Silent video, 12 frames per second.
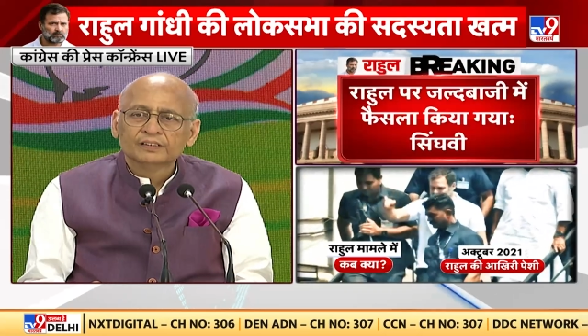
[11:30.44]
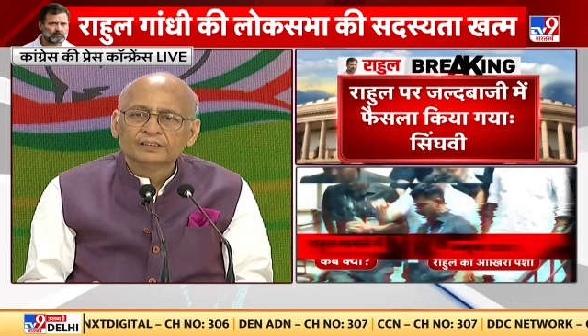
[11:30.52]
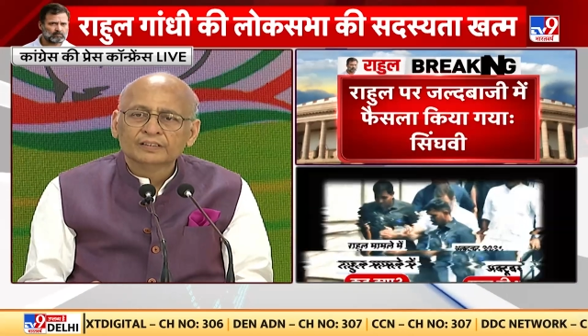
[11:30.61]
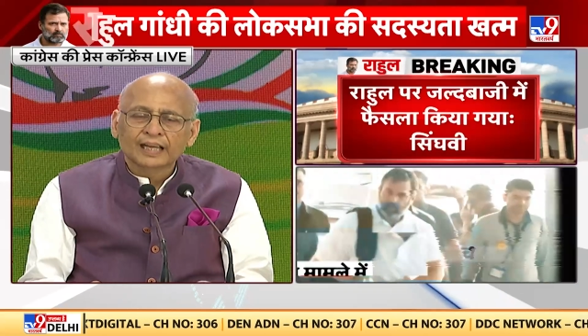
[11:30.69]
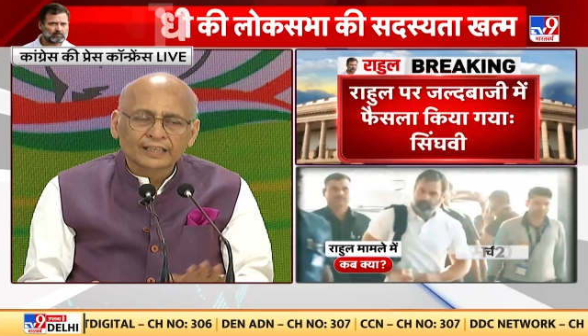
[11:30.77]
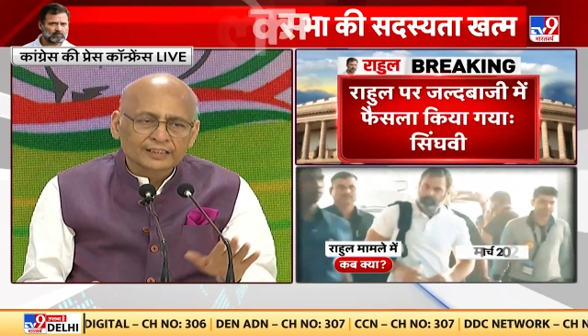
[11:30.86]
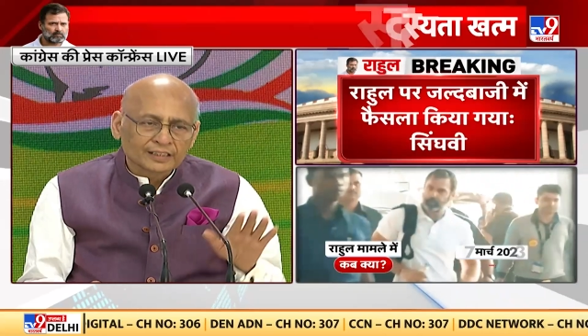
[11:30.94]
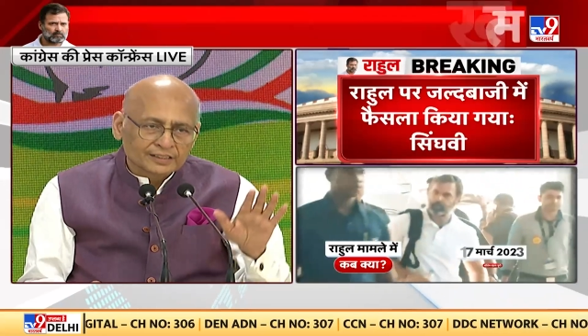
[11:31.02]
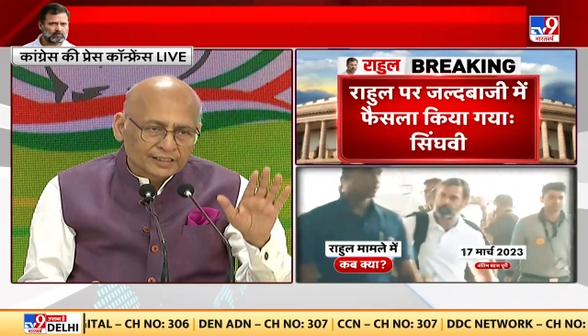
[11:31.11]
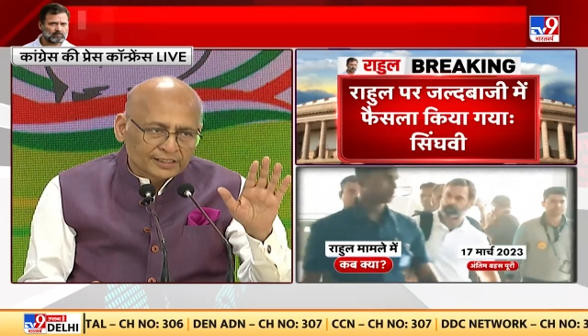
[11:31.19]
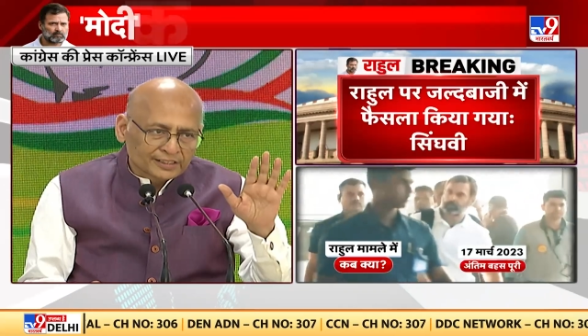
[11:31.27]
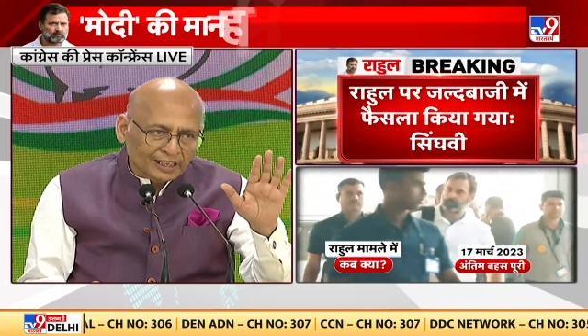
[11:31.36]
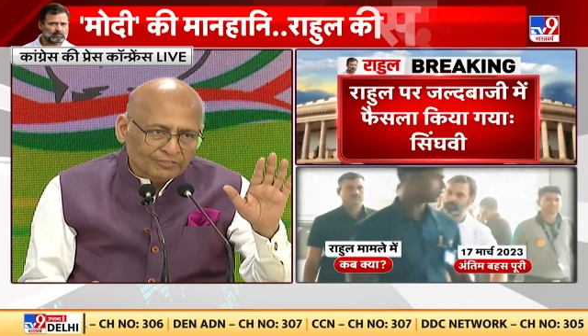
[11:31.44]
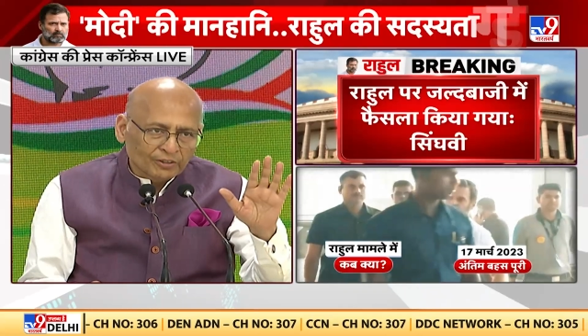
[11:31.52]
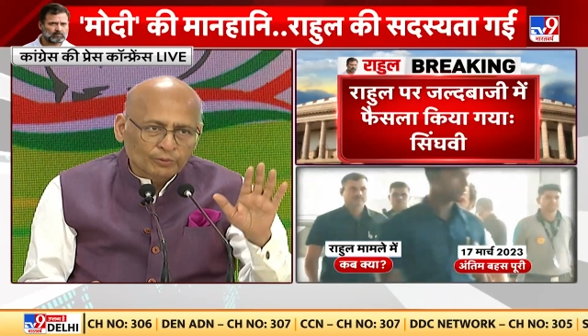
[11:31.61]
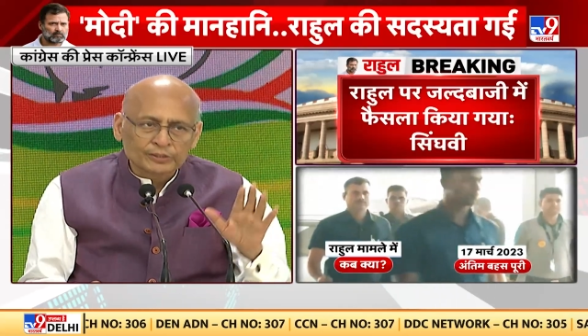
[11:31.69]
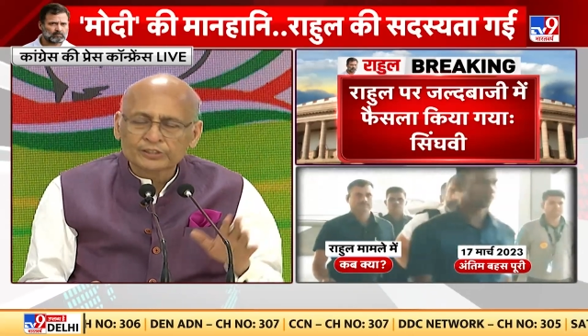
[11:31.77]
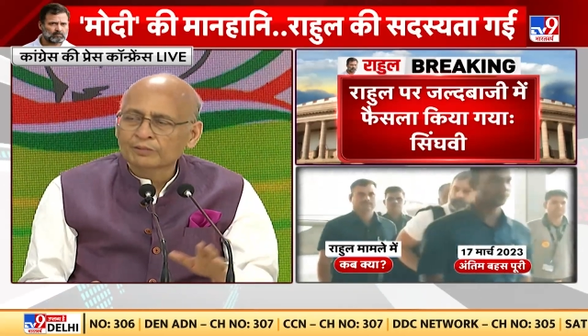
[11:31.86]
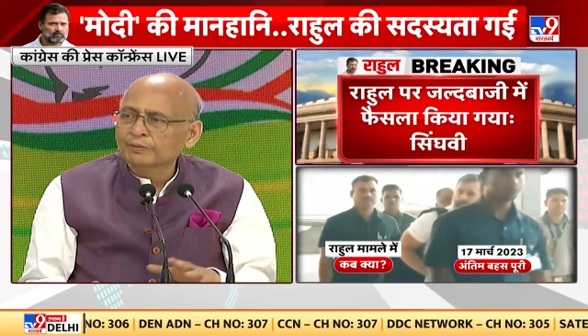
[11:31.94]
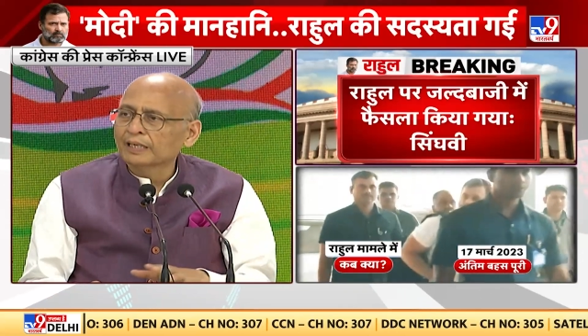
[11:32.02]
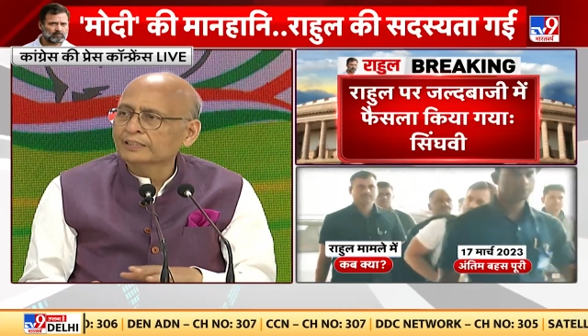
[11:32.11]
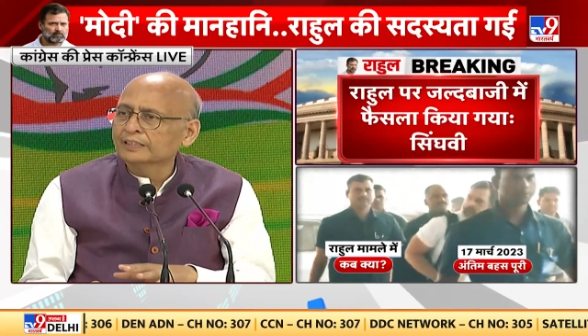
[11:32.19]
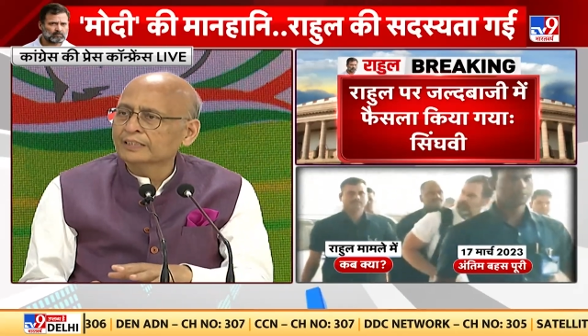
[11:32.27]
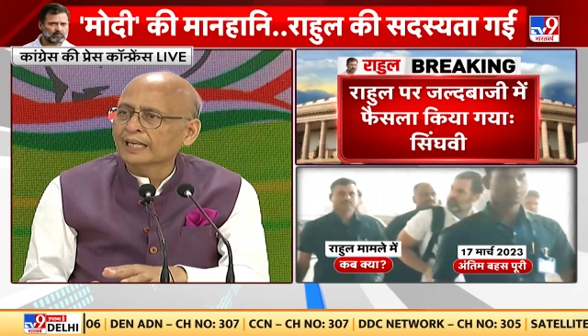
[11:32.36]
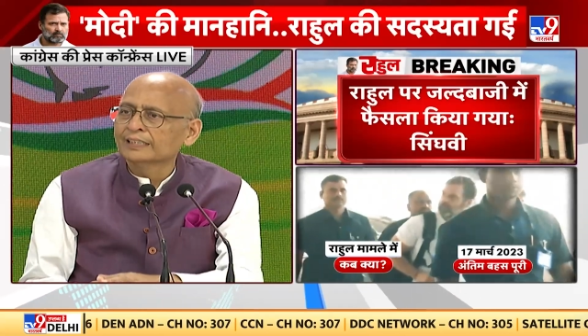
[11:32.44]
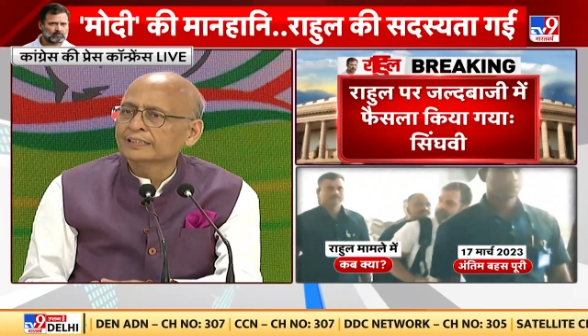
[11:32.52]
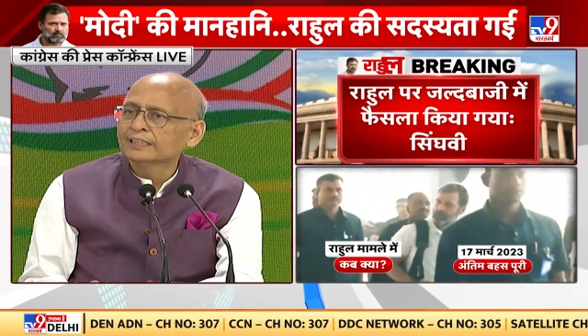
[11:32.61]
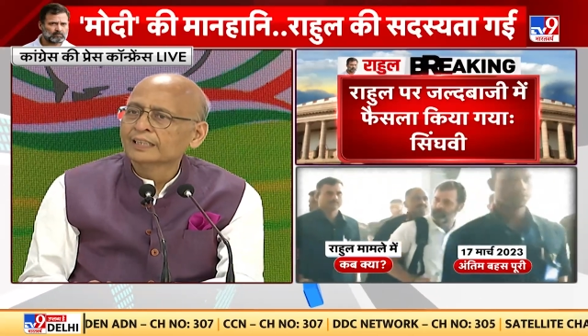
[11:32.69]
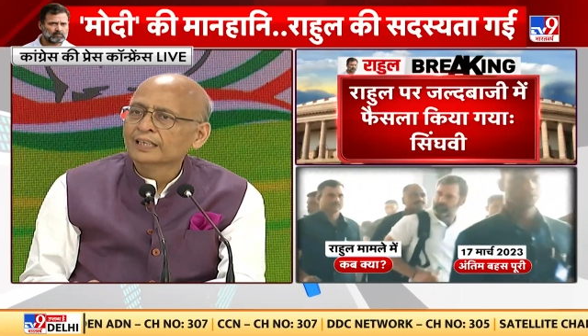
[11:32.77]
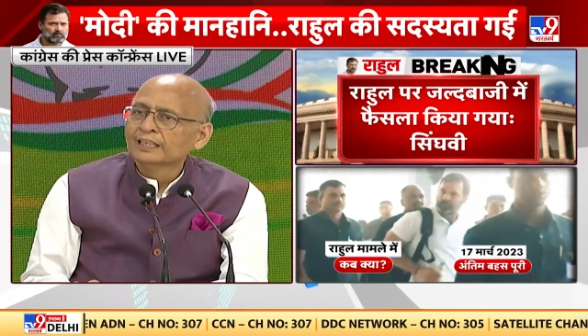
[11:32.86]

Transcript: That is itself a questionable exercise,